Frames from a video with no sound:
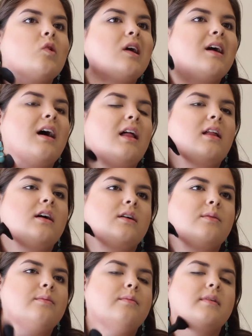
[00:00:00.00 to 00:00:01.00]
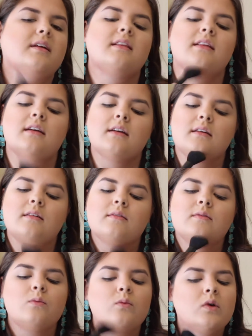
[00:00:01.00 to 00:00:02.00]
color. Nothing
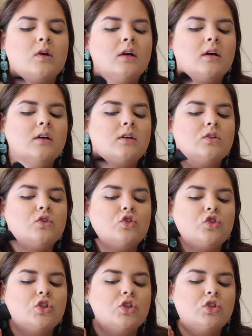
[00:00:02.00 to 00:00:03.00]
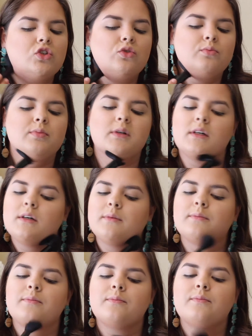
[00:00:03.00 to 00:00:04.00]
super